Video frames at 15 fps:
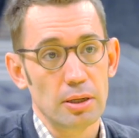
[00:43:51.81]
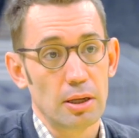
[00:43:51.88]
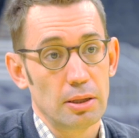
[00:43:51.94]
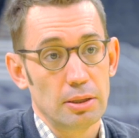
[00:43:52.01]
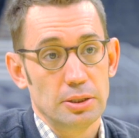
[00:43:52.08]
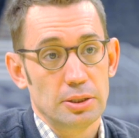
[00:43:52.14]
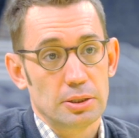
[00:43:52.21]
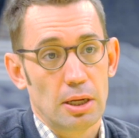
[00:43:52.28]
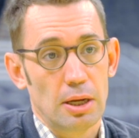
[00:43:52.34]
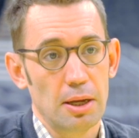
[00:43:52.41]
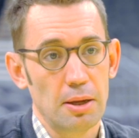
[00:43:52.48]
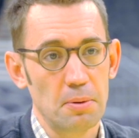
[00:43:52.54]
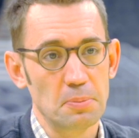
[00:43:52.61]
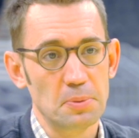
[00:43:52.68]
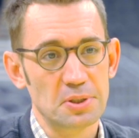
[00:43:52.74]
At least
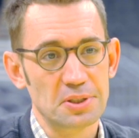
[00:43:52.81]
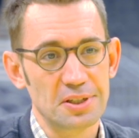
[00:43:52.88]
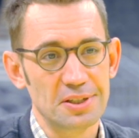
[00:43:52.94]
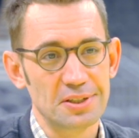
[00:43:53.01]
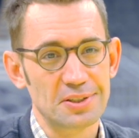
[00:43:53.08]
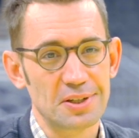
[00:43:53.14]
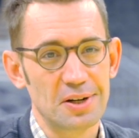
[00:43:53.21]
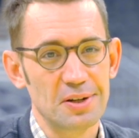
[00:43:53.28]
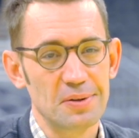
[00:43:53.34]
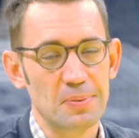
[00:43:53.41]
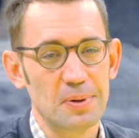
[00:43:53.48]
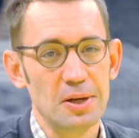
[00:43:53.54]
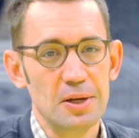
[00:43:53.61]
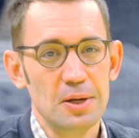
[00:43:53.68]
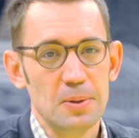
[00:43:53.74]
I, I'm just getting started,
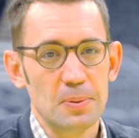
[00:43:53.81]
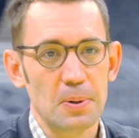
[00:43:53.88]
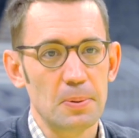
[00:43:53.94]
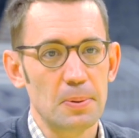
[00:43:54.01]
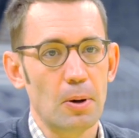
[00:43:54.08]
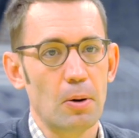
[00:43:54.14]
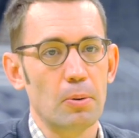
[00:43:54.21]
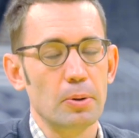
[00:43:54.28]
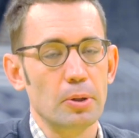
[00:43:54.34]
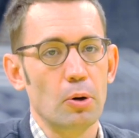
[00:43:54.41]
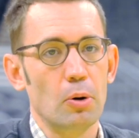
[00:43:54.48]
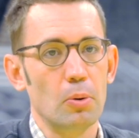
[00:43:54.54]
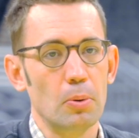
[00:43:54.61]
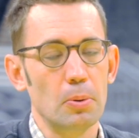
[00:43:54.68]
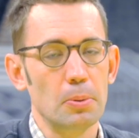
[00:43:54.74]
but where we all want to
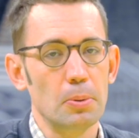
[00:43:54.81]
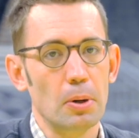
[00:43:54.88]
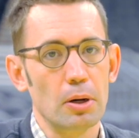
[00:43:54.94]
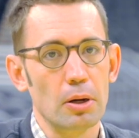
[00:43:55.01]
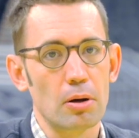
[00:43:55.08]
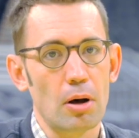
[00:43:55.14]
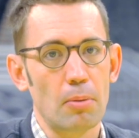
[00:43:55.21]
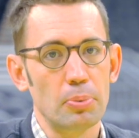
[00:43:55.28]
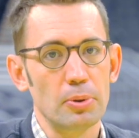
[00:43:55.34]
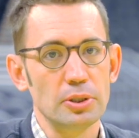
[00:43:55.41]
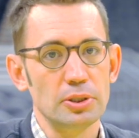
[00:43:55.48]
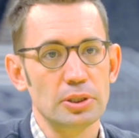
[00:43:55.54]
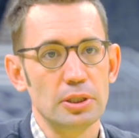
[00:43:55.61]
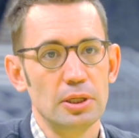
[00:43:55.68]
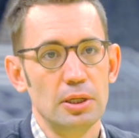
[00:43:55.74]
go and what we want to
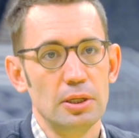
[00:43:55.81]
accomplish.